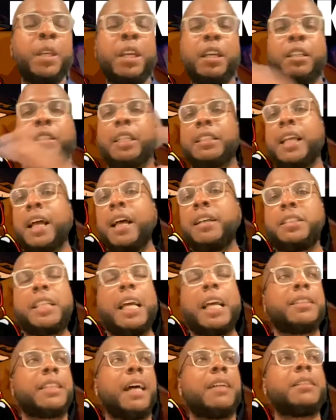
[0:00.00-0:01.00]

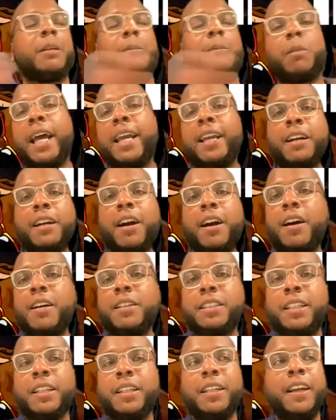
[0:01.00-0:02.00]
Shouts out to Mike
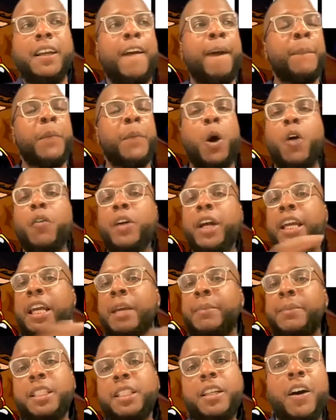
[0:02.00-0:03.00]
Carlson over at
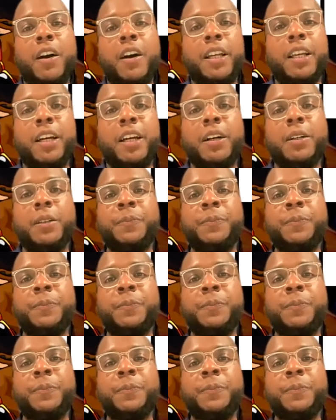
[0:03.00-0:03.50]
MC Audio.